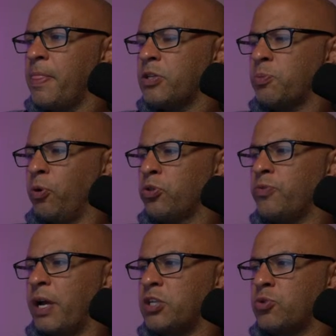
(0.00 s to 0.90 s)

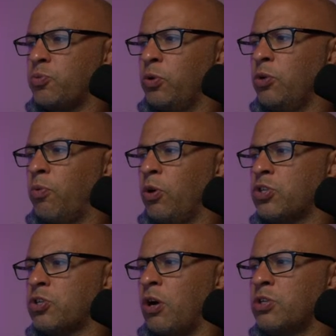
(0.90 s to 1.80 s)
Sports reactions. Will you
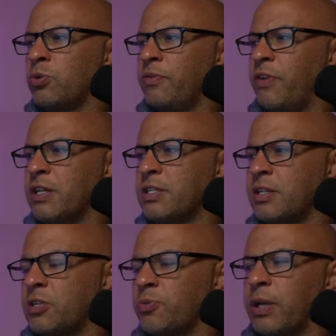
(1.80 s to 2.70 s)
watch Tai Tuivasa
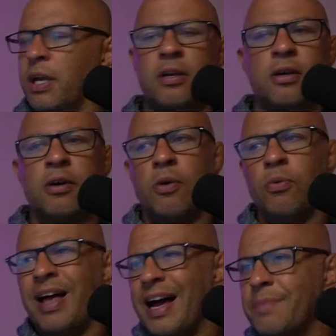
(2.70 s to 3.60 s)
this weekend? I
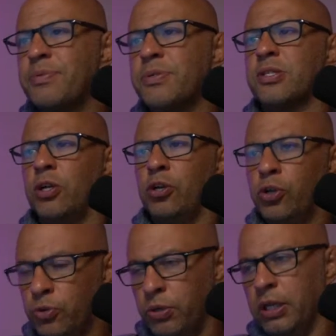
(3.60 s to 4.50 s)
will
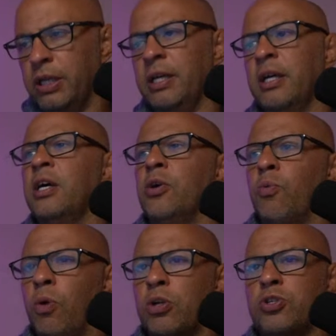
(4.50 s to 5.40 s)
absolutely
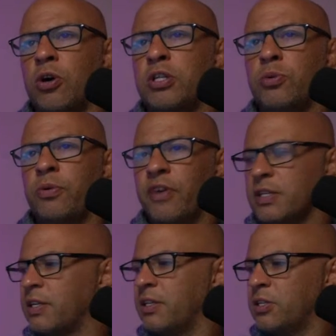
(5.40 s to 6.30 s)
watch Tai
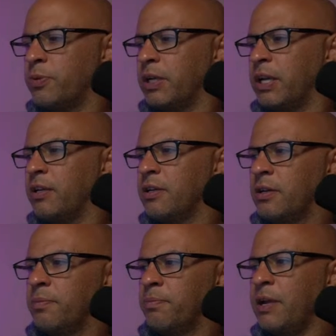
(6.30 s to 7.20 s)
Tuivasa this weekend.
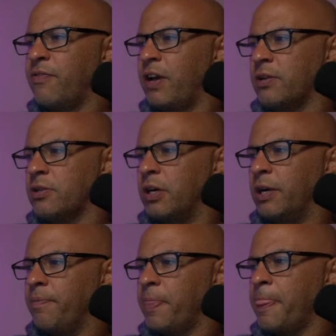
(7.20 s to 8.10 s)
Big fan of Tai.
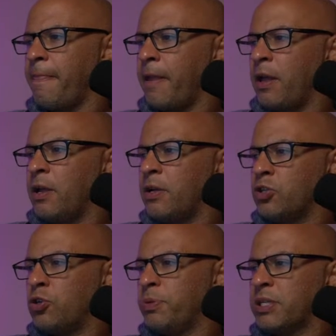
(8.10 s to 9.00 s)

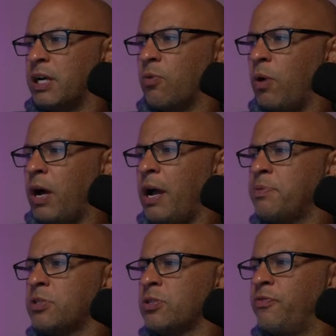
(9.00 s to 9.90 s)
Super Skunk. What
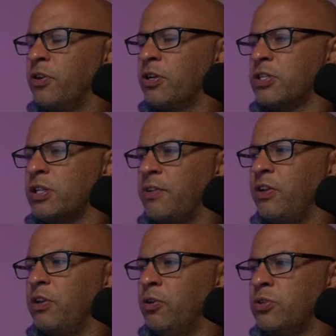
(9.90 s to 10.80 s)
happens to Ferguson if
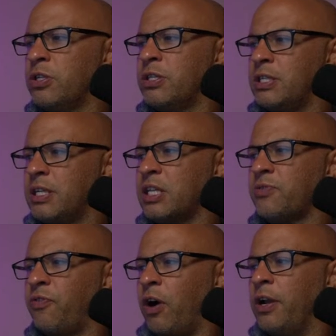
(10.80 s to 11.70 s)
he loses his
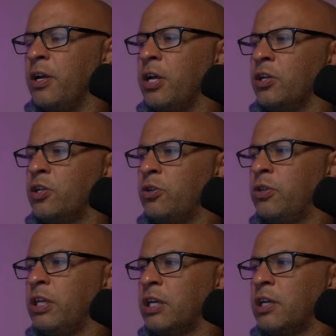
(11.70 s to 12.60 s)
next fight? Do you
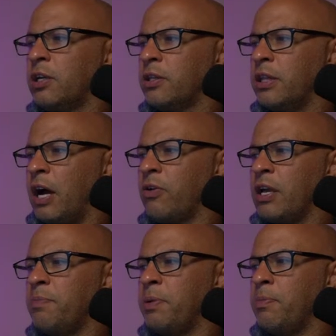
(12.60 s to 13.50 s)
think they'll
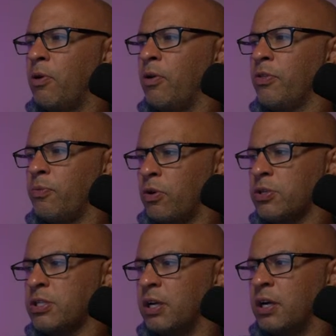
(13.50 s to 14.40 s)
keep him on the
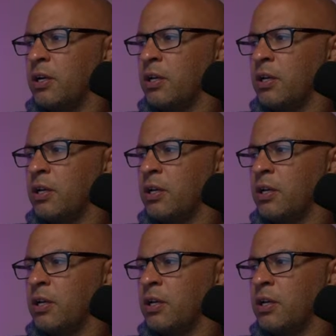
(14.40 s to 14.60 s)
roster?